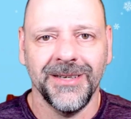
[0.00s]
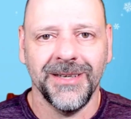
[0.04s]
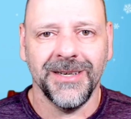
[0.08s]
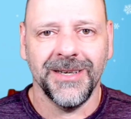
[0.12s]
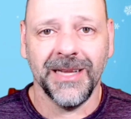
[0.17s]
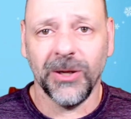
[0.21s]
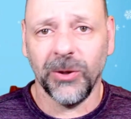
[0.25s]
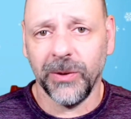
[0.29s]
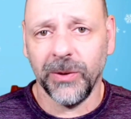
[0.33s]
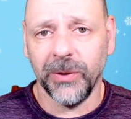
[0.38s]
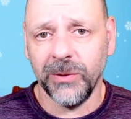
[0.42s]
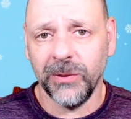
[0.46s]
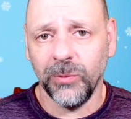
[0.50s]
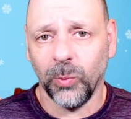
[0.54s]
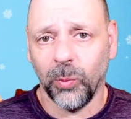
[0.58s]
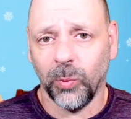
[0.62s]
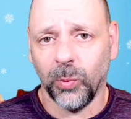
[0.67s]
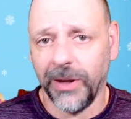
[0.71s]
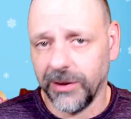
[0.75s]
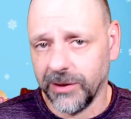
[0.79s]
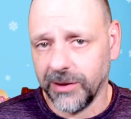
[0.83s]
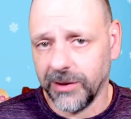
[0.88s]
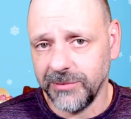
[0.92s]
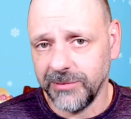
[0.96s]
Hello and
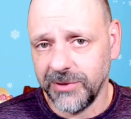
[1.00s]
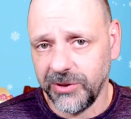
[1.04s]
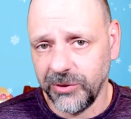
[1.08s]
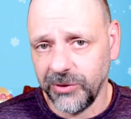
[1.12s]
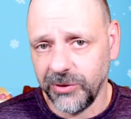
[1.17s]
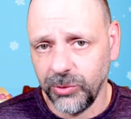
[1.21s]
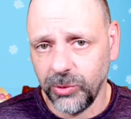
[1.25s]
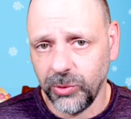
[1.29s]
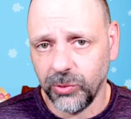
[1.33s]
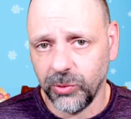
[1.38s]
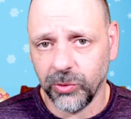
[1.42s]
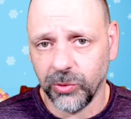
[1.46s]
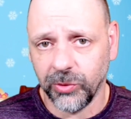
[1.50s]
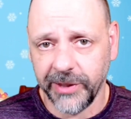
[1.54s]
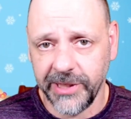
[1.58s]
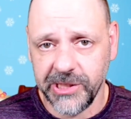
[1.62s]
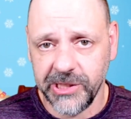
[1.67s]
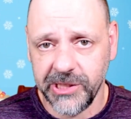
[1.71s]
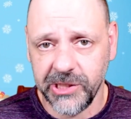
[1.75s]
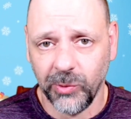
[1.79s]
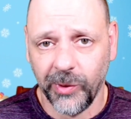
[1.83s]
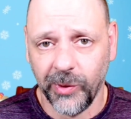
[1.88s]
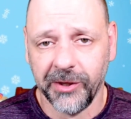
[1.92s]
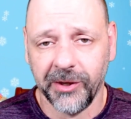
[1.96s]
welcome to
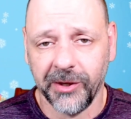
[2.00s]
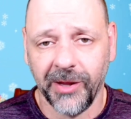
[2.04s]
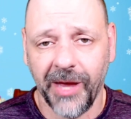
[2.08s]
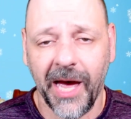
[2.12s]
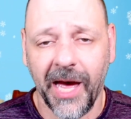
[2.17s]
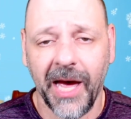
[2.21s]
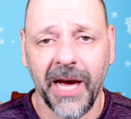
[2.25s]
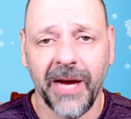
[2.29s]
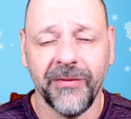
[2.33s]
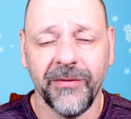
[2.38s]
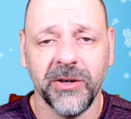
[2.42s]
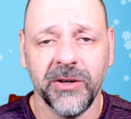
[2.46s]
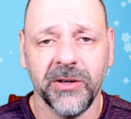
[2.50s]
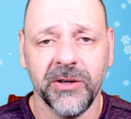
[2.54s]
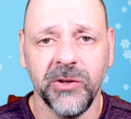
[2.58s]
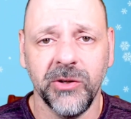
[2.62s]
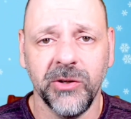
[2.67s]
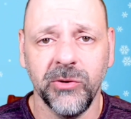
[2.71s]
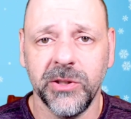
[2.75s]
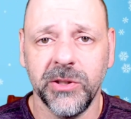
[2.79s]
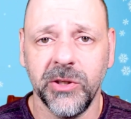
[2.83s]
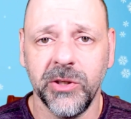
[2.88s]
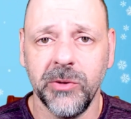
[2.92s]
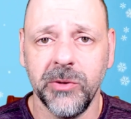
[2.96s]
Region Weather Live, your
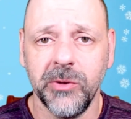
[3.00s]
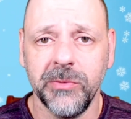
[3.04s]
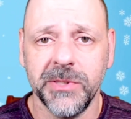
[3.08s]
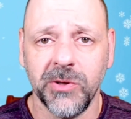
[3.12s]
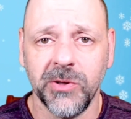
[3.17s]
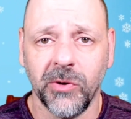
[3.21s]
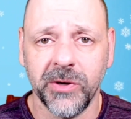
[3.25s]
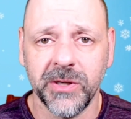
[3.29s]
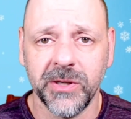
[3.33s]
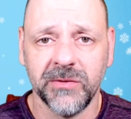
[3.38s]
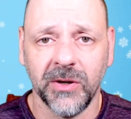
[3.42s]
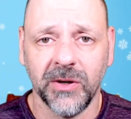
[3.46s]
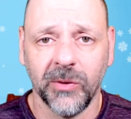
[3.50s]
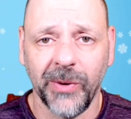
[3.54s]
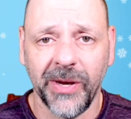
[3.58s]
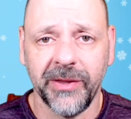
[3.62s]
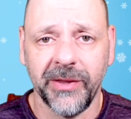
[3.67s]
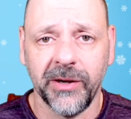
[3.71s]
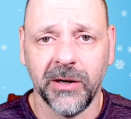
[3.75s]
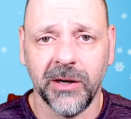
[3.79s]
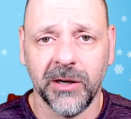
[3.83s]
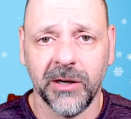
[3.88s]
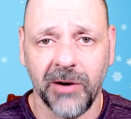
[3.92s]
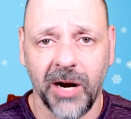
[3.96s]
YouTube source for
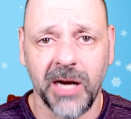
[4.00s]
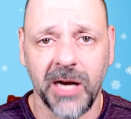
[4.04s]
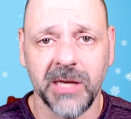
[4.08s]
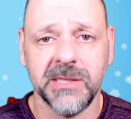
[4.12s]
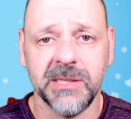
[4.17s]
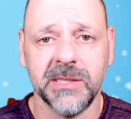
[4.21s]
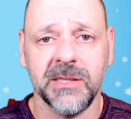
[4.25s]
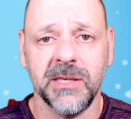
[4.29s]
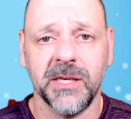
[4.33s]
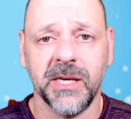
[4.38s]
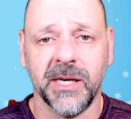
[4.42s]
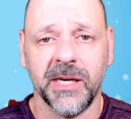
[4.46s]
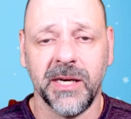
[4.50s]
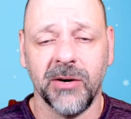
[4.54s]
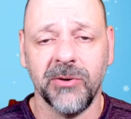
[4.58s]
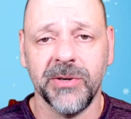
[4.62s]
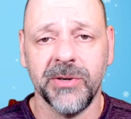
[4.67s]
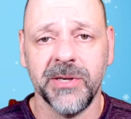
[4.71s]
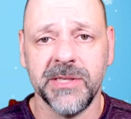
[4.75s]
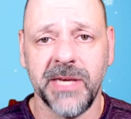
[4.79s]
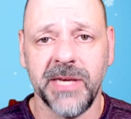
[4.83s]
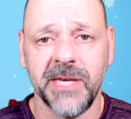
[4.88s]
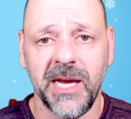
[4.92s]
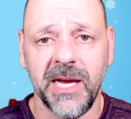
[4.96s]
weather across the
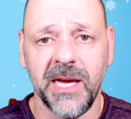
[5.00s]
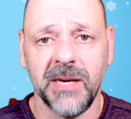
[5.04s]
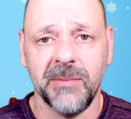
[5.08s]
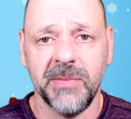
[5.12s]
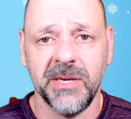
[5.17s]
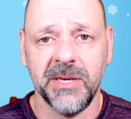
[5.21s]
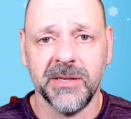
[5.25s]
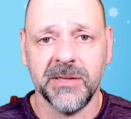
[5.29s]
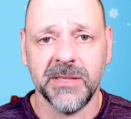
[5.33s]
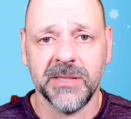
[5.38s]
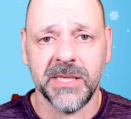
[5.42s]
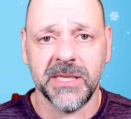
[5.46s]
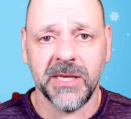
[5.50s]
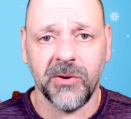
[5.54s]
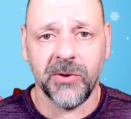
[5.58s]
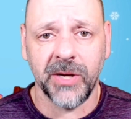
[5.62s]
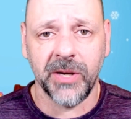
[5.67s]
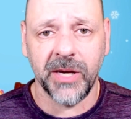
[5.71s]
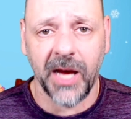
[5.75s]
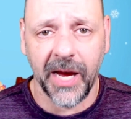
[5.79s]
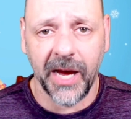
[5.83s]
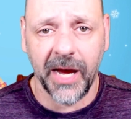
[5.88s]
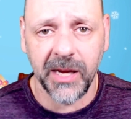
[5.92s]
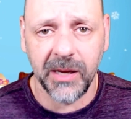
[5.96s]
Dakotas and Minnesota.
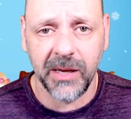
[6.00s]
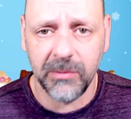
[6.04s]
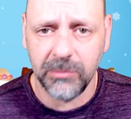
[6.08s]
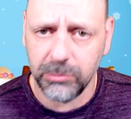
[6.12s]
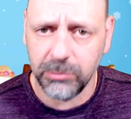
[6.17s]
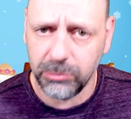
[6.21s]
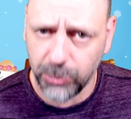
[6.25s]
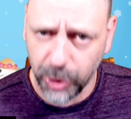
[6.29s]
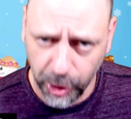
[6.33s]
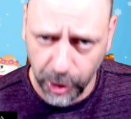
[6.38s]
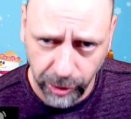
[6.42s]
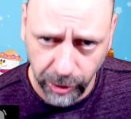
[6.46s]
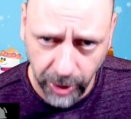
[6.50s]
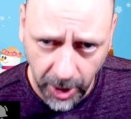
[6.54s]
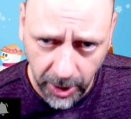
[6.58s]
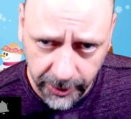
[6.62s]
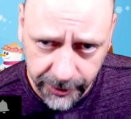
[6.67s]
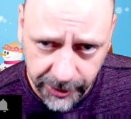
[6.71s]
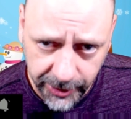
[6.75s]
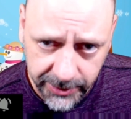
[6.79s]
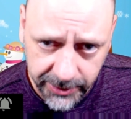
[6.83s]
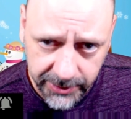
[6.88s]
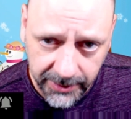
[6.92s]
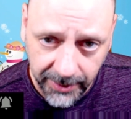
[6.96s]
I am
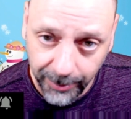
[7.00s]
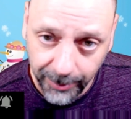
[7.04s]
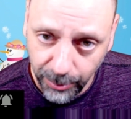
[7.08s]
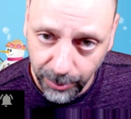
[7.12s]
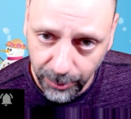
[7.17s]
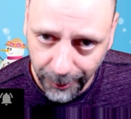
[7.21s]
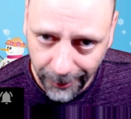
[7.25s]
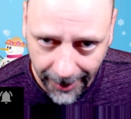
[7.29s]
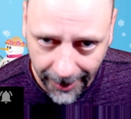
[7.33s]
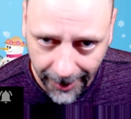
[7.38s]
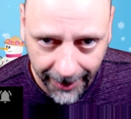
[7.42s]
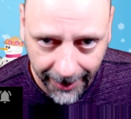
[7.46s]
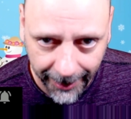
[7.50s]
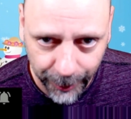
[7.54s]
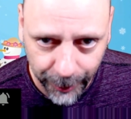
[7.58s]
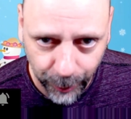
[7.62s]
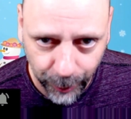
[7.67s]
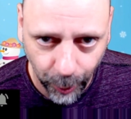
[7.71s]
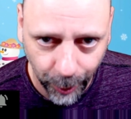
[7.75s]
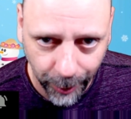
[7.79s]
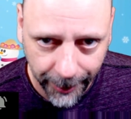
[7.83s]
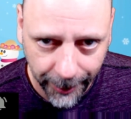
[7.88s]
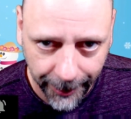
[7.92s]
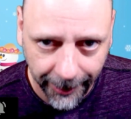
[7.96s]
meteorologist Brad
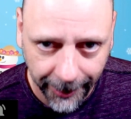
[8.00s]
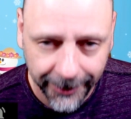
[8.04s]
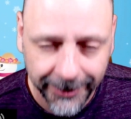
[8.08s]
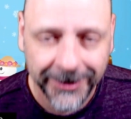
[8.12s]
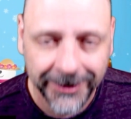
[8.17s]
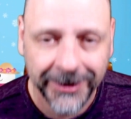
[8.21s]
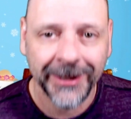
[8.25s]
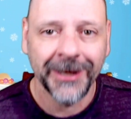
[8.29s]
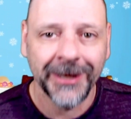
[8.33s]
Warner.